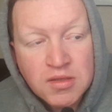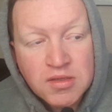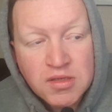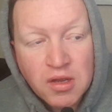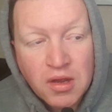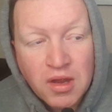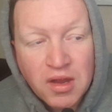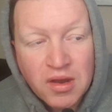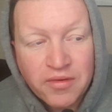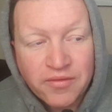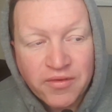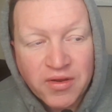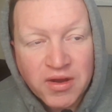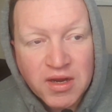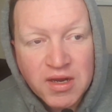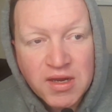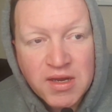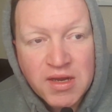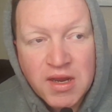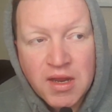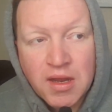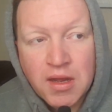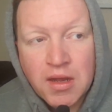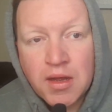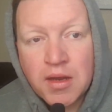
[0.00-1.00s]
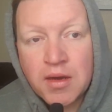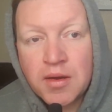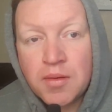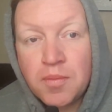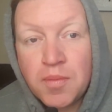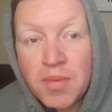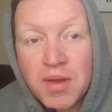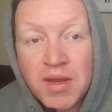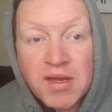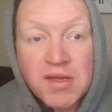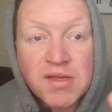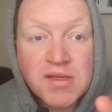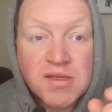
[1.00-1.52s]
So I reckon Jan
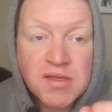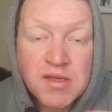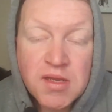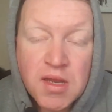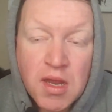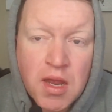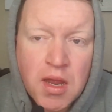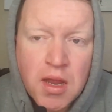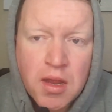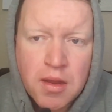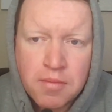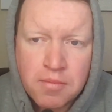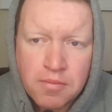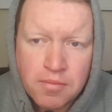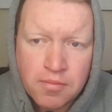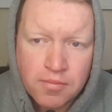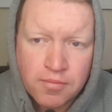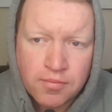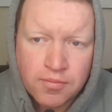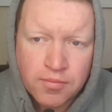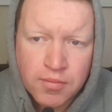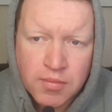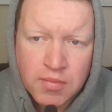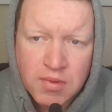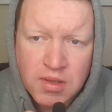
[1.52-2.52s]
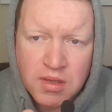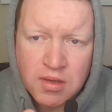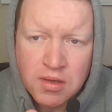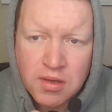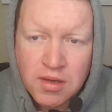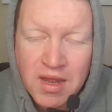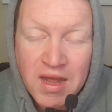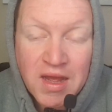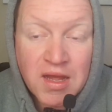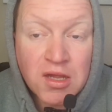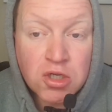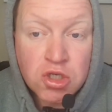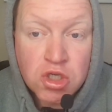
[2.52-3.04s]
beats
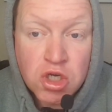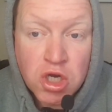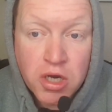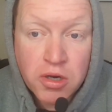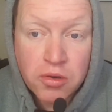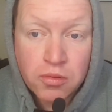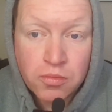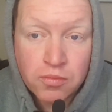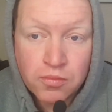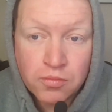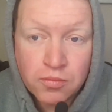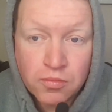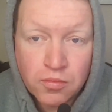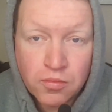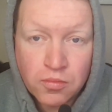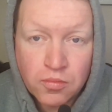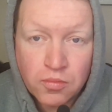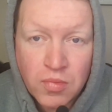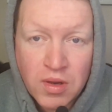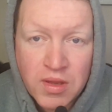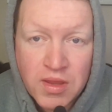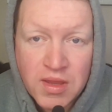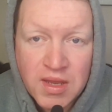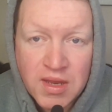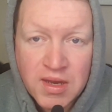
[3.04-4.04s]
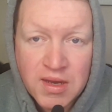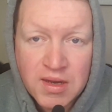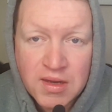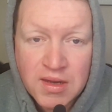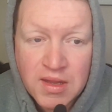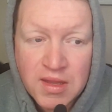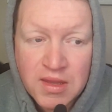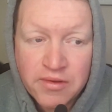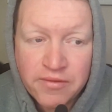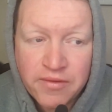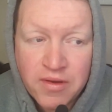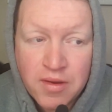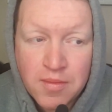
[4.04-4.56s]
Aljo when they
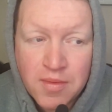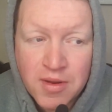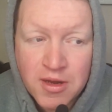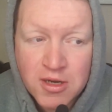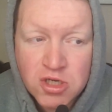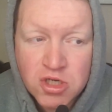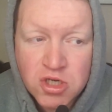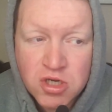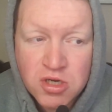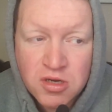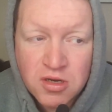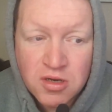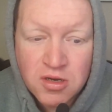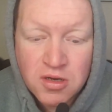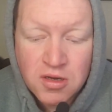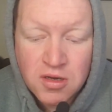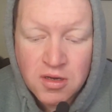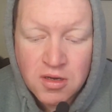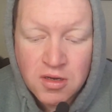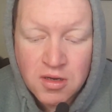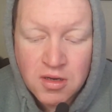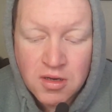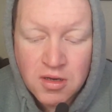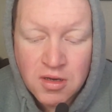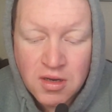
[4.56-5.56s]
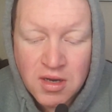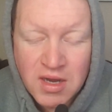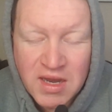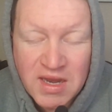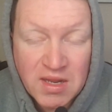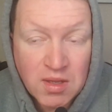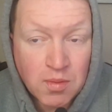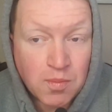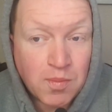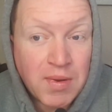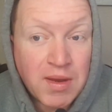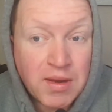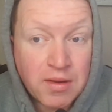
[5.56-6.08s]
get the rematch.
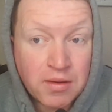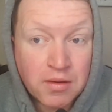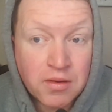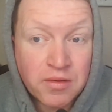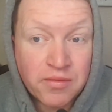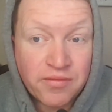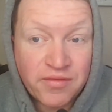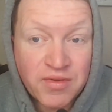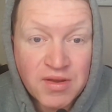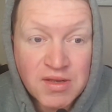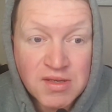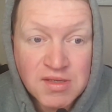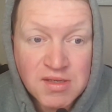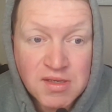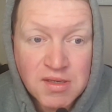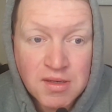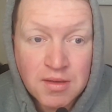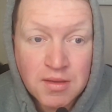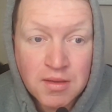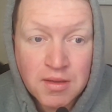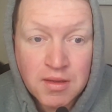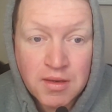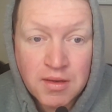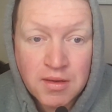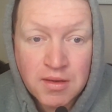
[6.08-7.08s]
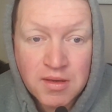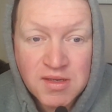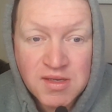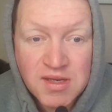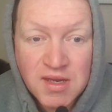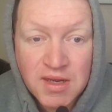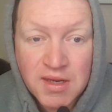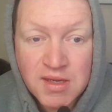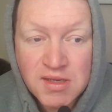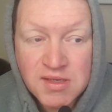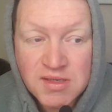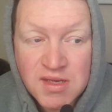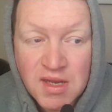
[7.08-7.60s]
He'll beat him convincingly and
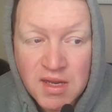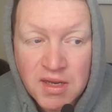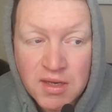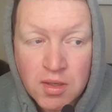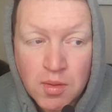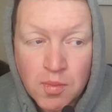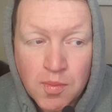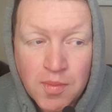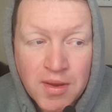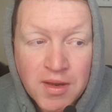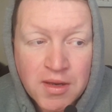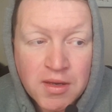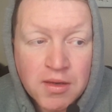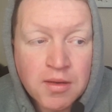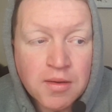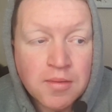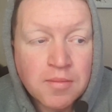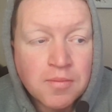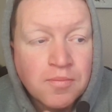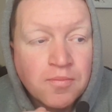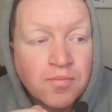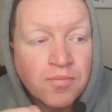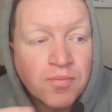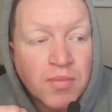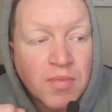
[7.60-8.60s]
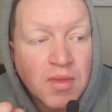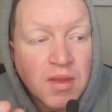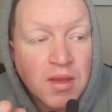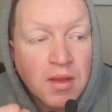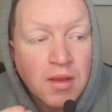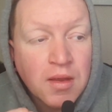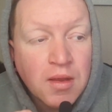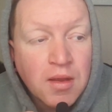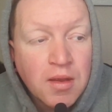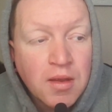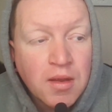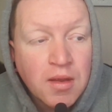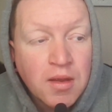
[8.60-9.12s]
take his title back.
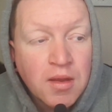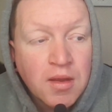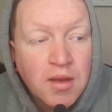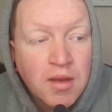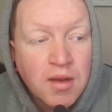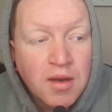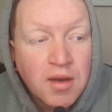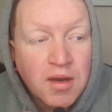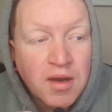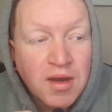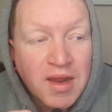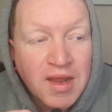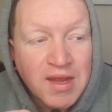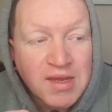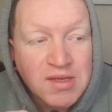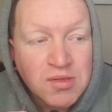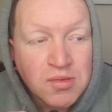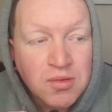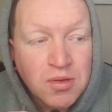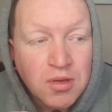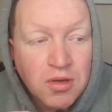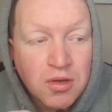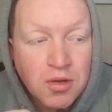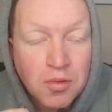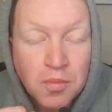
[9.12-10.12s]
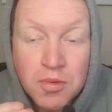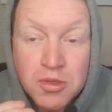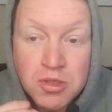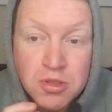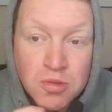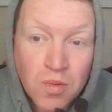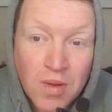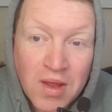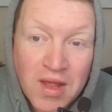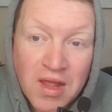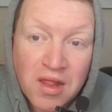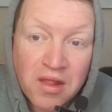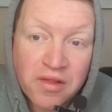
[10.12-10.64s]
Next, at number
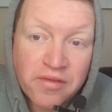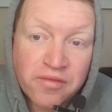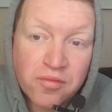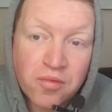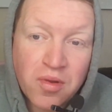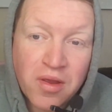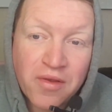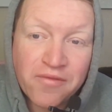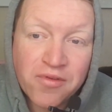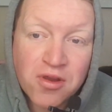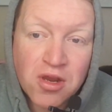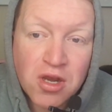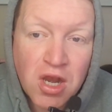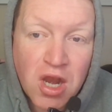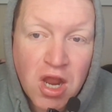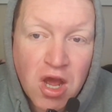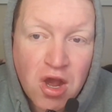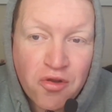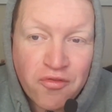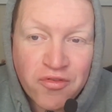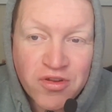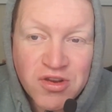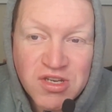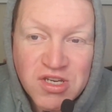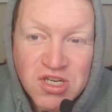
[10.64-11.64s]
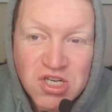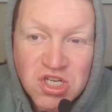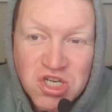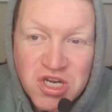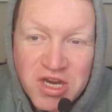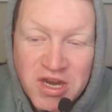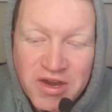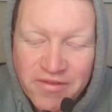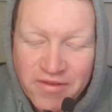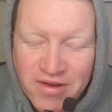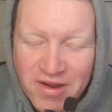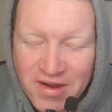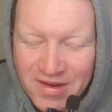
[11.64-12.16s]
12, we have Glover
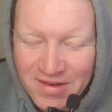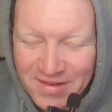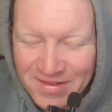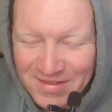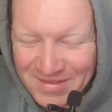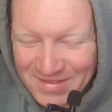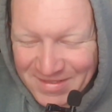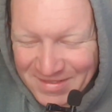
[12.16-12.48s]
Teixeira.